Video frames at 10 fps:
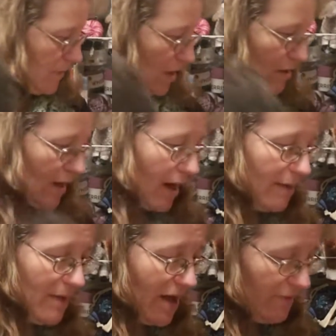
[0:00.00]
And
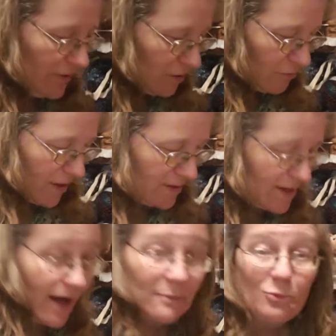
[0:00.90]
I'm having a great
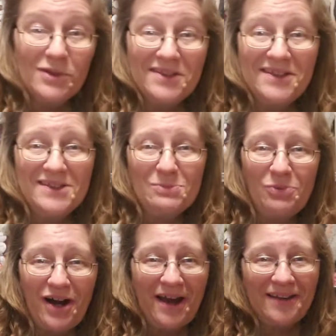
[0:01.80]
time with these
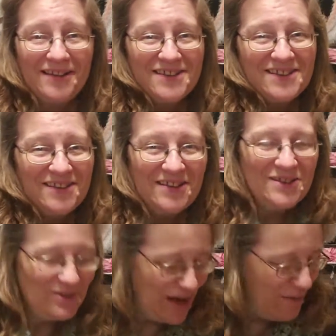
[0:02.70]
brackets and
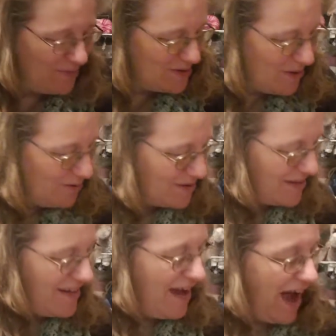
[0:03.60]
these episodes.
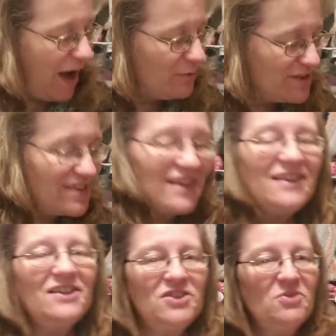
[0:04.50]
I was
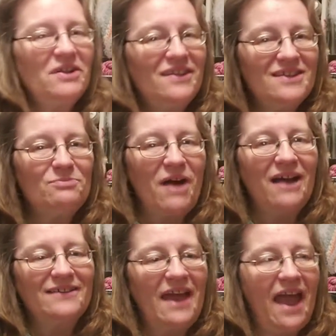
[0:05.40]
thinking of doing this
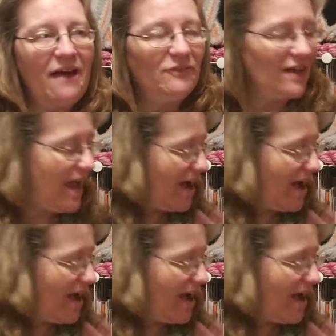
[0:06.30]
box half and